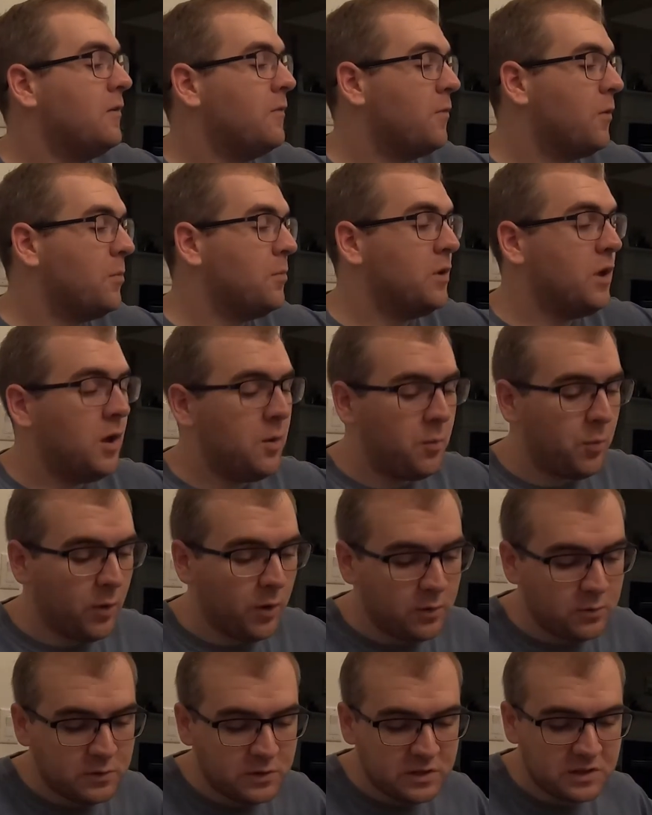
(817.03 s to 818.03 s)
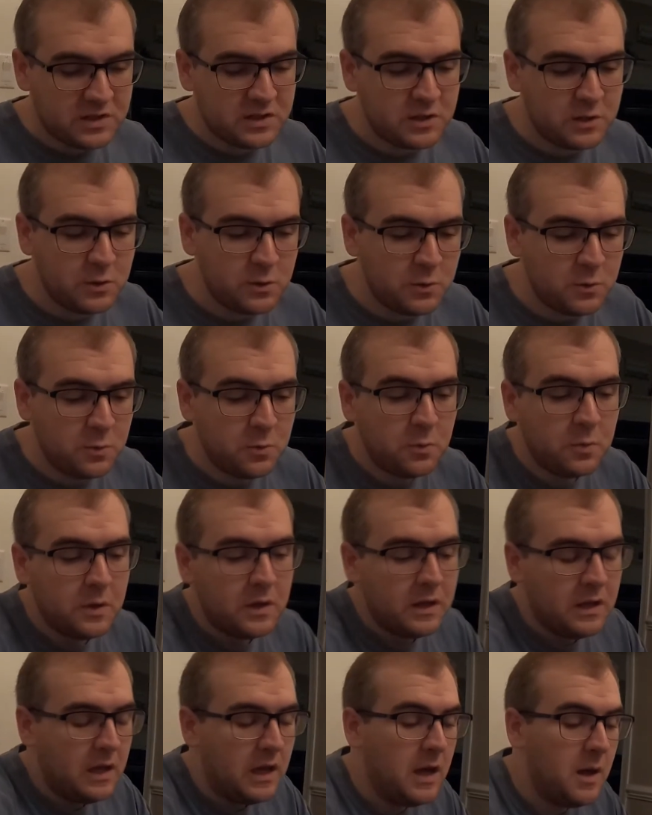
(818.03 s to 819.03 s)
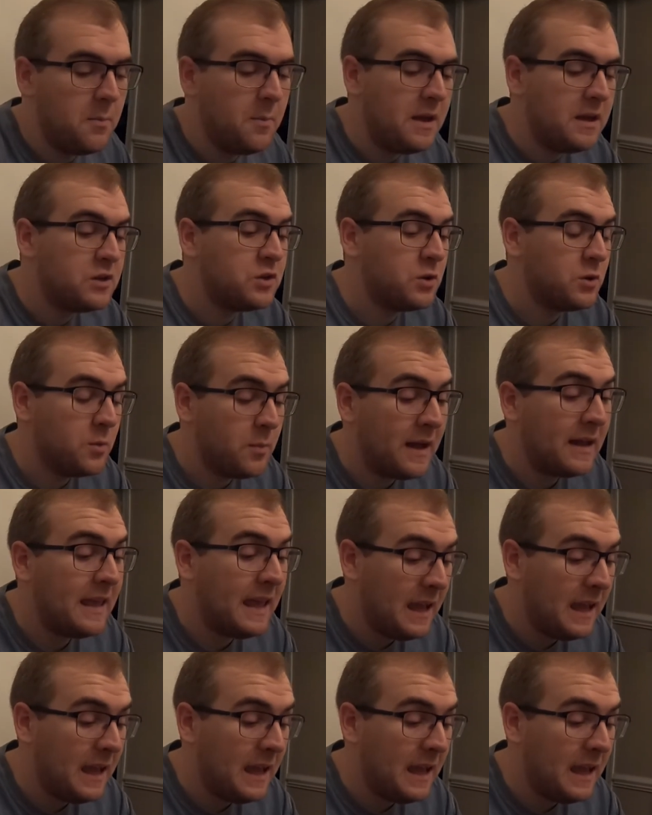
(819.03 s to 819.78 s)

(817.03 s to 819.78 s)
from GoPro, just to make sure my